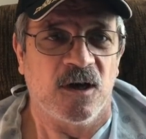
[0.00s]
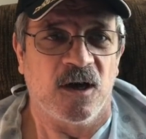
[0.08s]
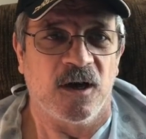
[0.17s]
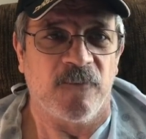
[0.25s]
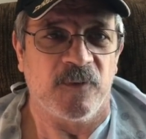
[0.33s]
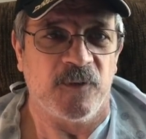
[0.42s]

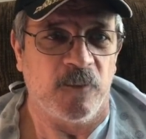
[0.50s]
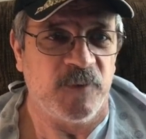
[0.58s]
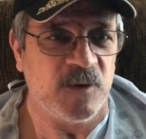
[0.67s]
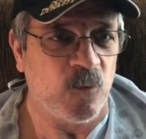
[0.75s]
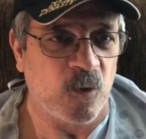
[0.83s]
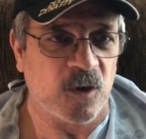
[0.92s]
Um, there'll
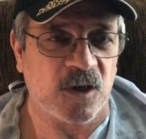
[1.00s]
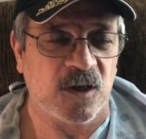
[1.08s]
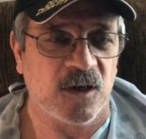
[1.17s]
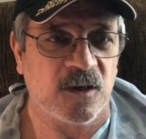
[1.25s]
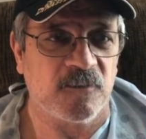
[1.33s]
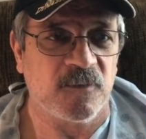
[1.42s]
be more to
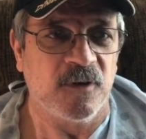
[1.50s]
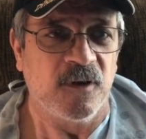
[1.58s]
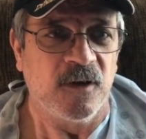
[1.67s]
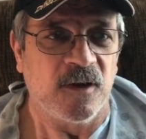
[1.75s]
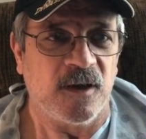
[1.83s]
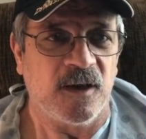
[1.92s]
come,
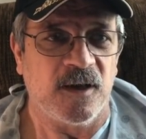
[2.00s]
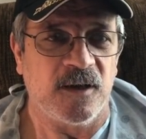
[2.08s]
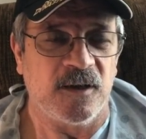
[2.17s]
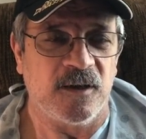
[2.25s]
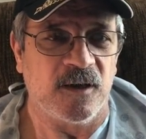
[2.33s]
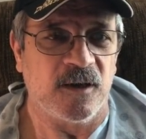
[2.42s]

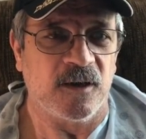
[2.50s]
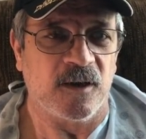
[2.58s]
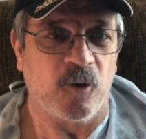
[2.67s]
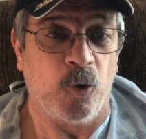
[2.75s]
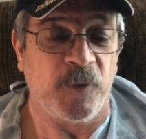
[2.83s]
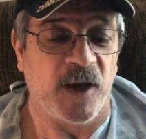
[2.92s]
and uh, I
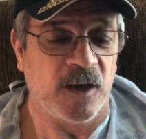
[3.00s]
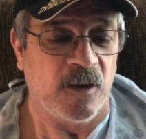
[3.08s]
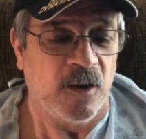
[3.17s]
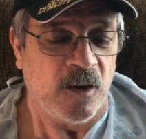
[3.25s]
hope that